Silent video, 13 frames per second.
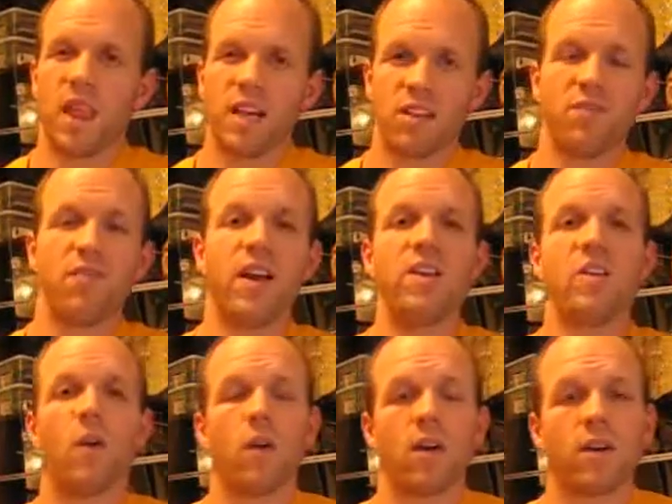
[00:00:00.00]

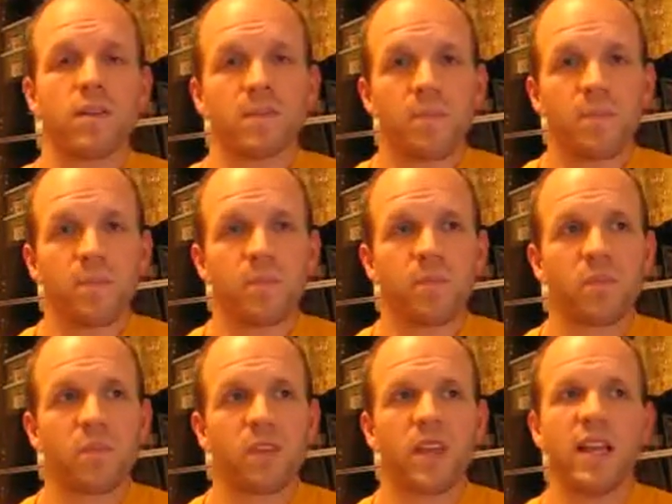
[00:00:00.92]
Defendor,
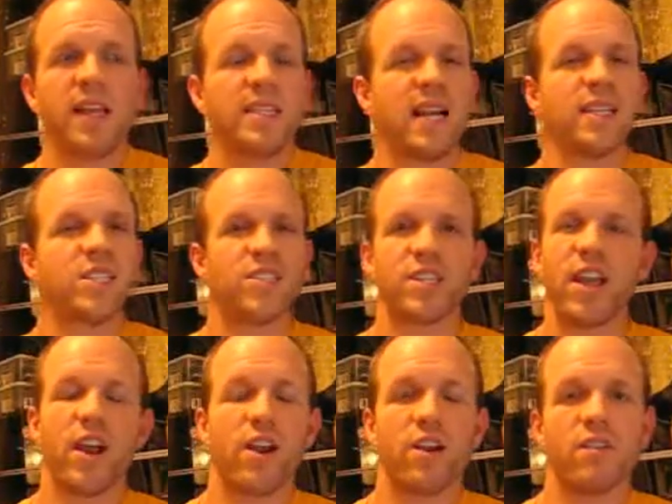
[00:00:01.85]
he's not
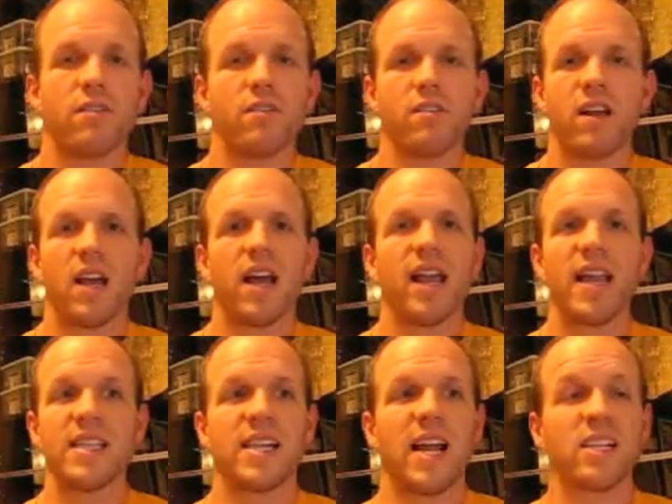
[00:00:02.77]
scared,
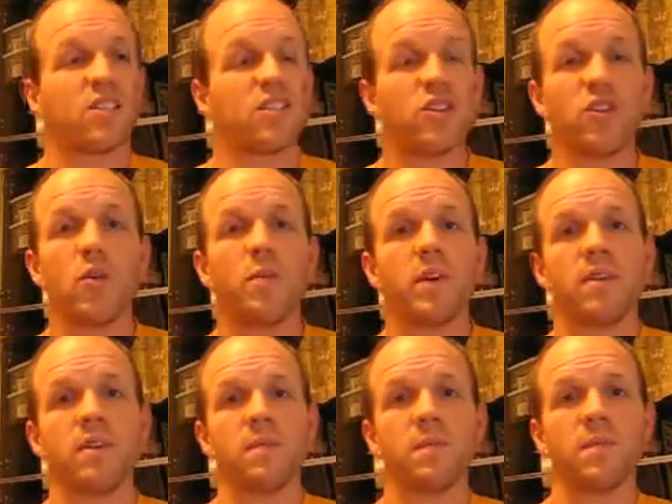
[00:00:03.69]
he's not stupid.
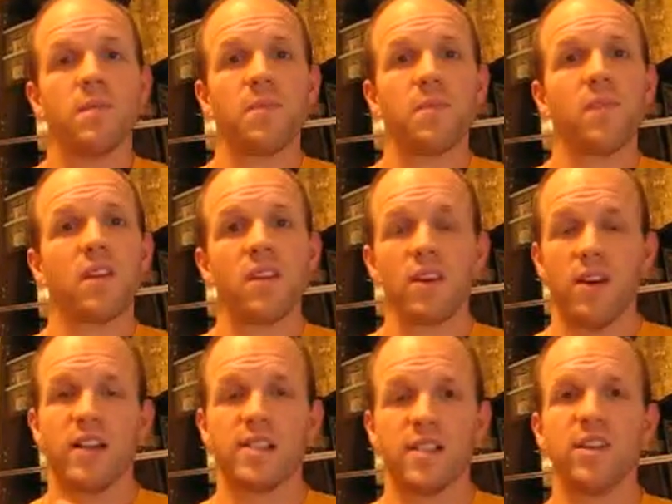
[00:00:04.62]
You
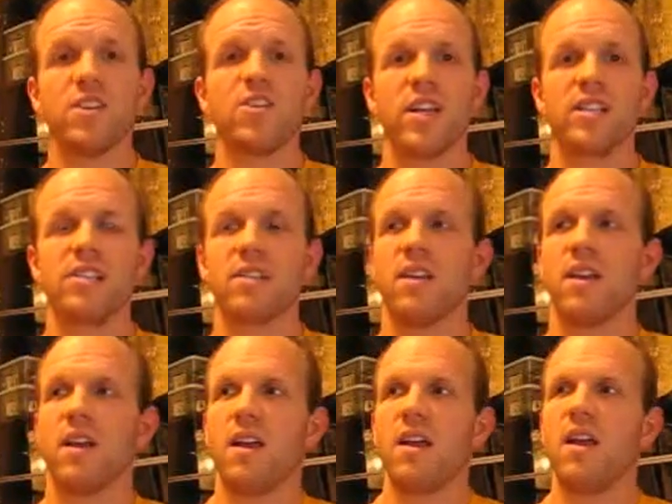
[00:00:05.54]
know,
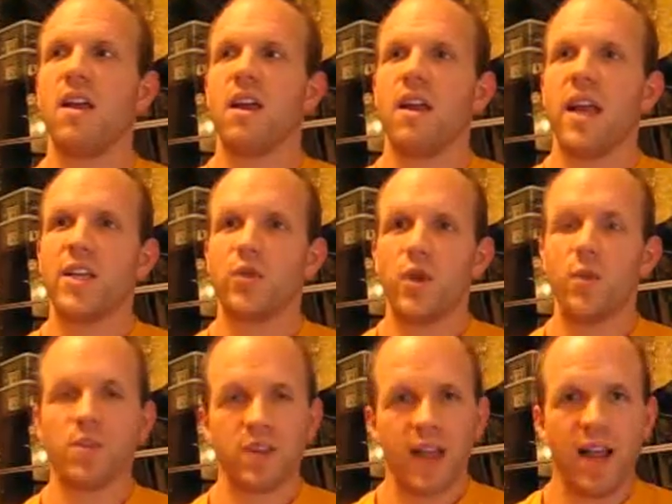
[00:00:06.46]
it's when he
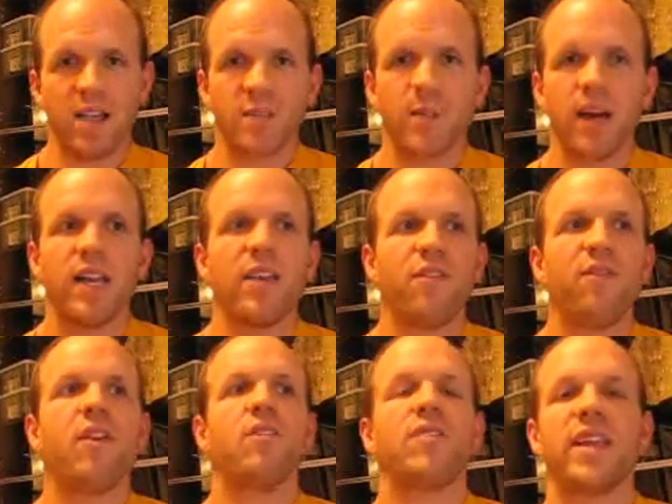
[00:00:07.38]
puts a costume on, he
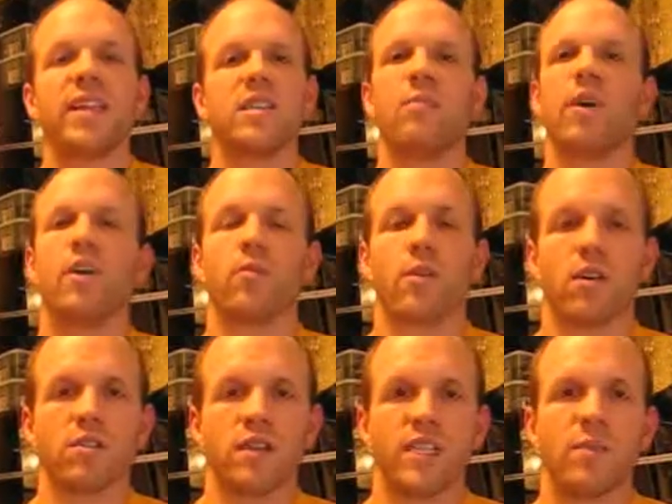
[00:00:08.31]
feels like he's a better
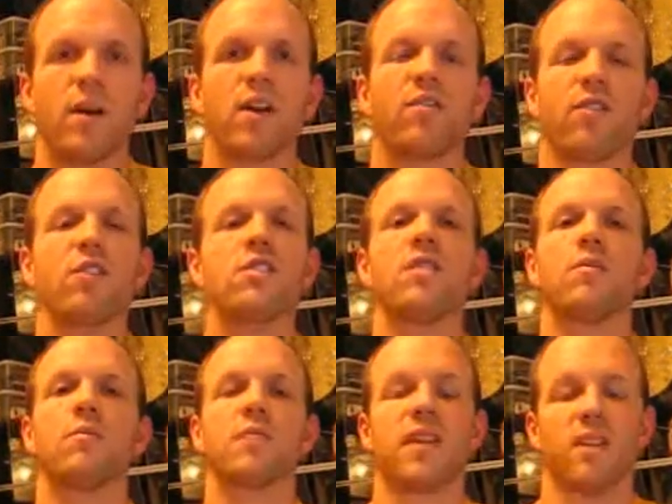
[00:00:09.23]
person. He's a better version of
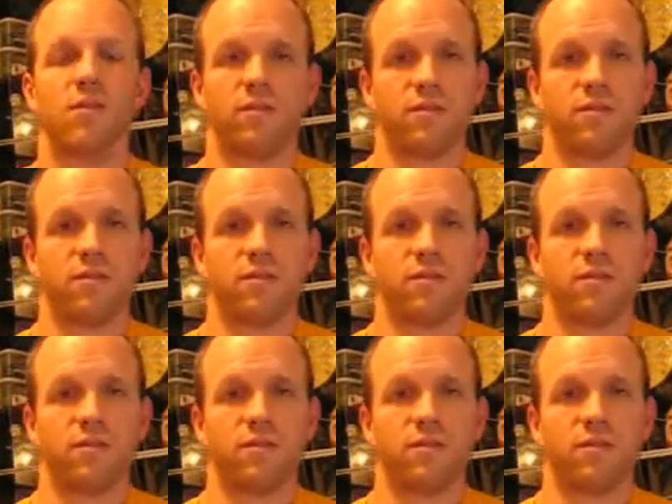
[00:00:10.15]
himself.